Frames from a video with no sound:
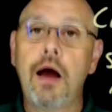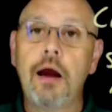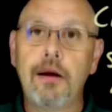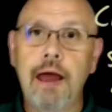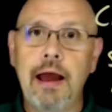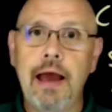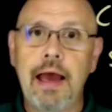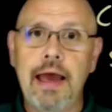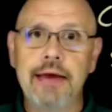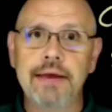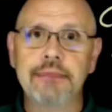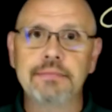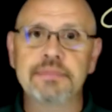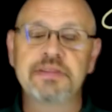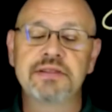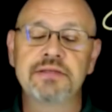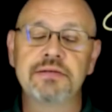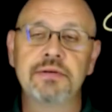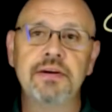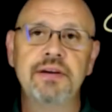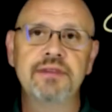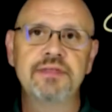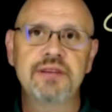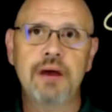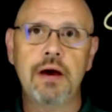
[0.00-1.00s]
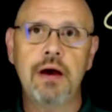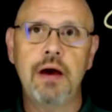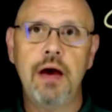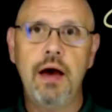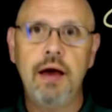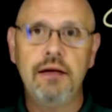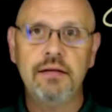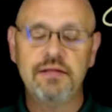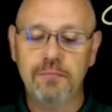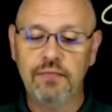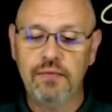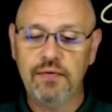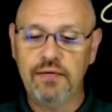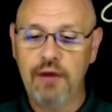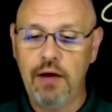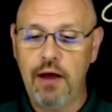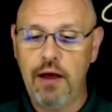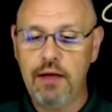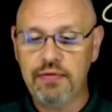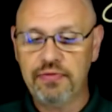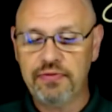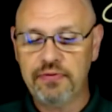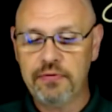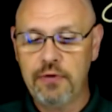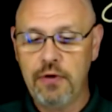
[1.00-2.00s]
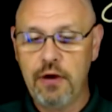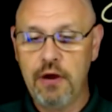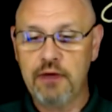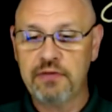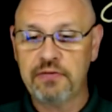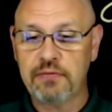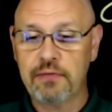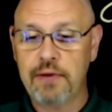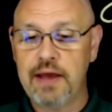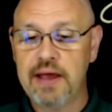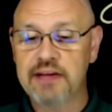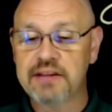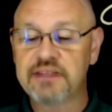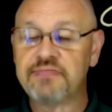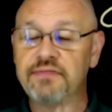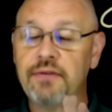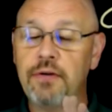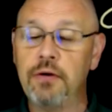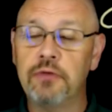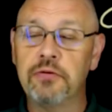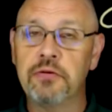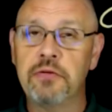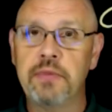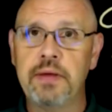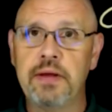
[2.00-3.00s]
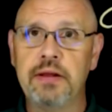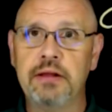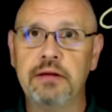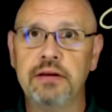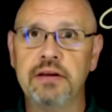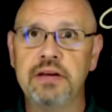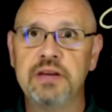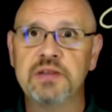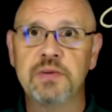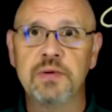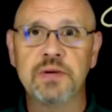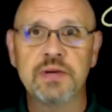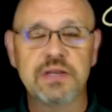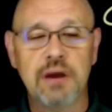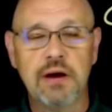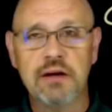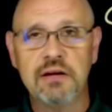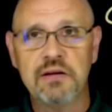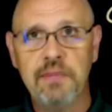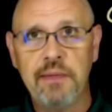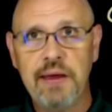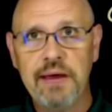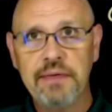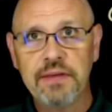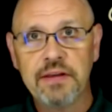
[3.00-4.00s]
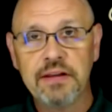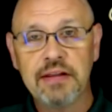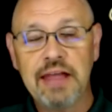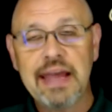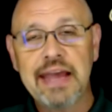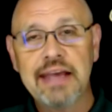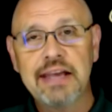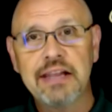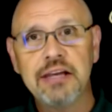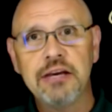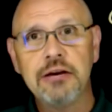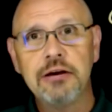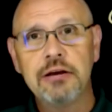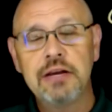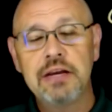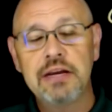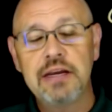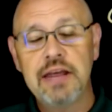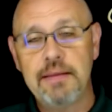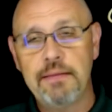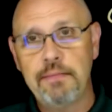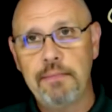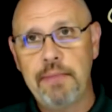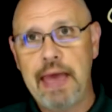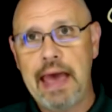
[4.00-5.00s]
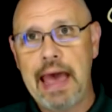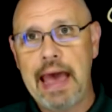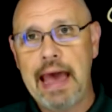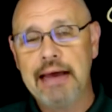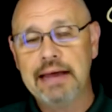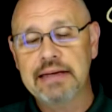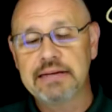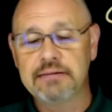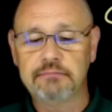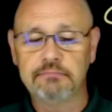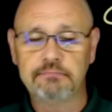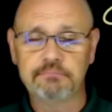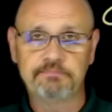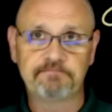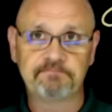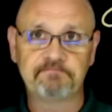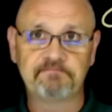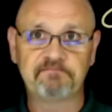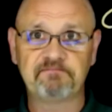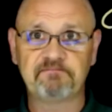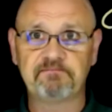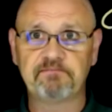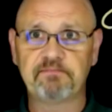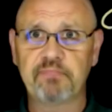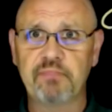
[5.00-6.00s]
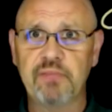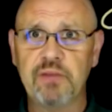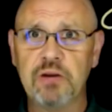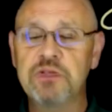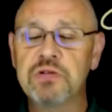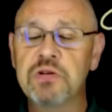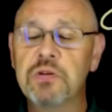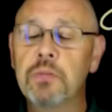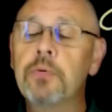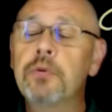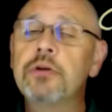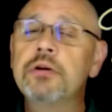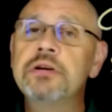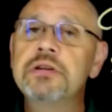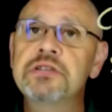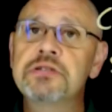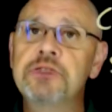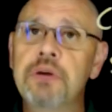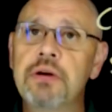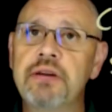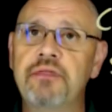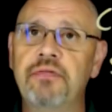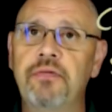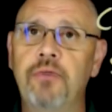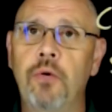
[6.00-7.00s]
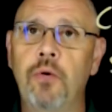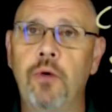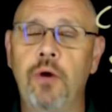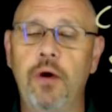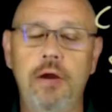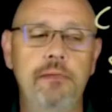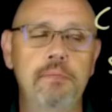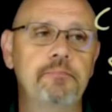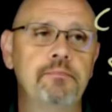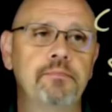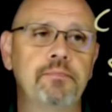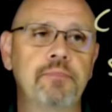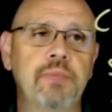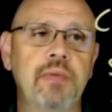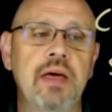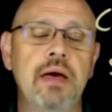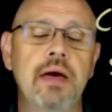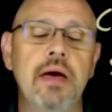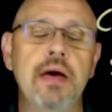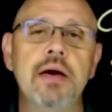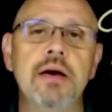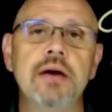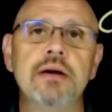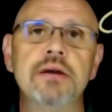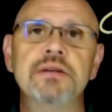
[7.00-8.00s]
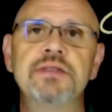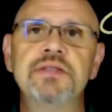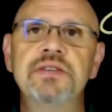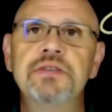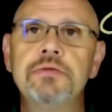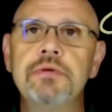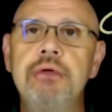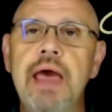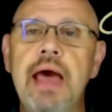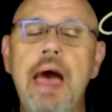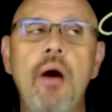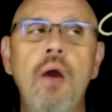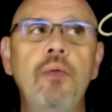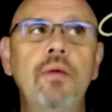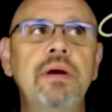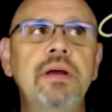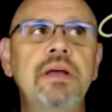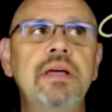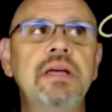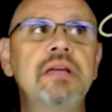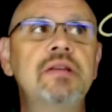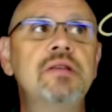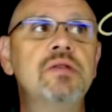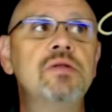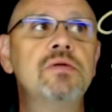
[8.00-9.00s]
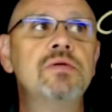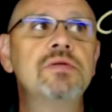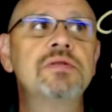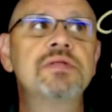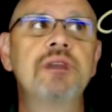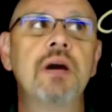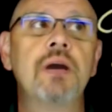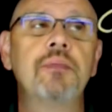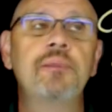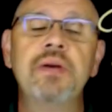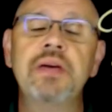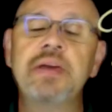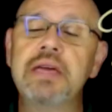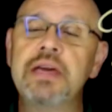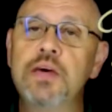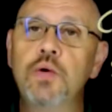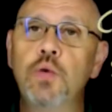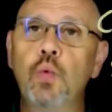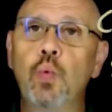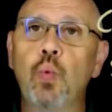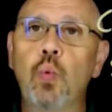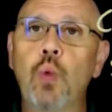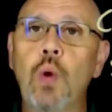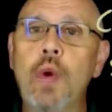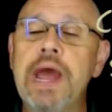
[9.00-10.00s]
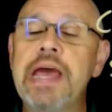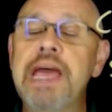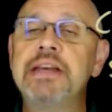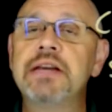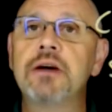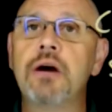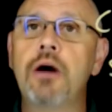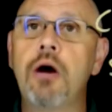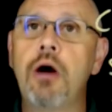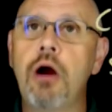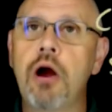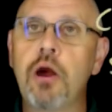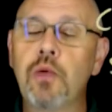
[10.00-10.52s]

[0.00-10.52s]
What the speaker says: right, so we've gone through our threats, vulnerabilities. We talked about the likelihood and impact. Those are pretty straightforward. So now we need to do something and rate our